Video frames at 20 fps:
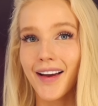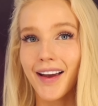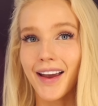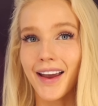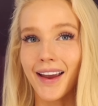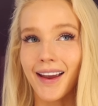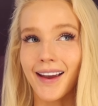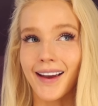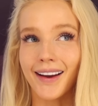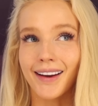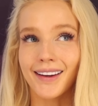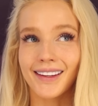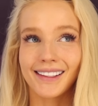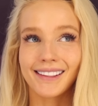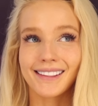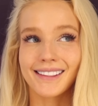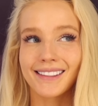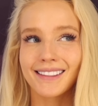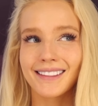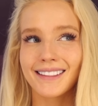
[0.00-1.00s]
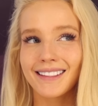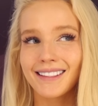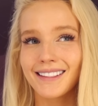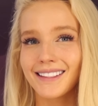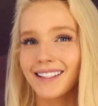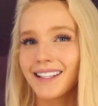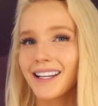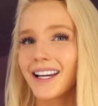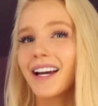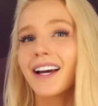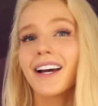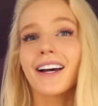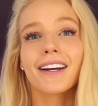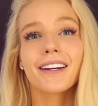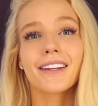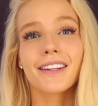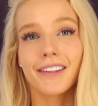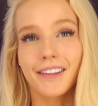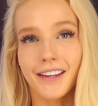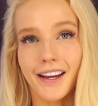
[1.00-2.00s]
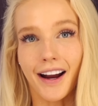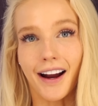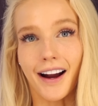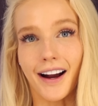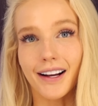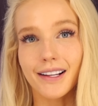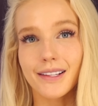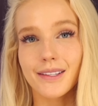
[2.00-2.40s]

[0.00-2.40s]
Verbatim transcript: and yeah,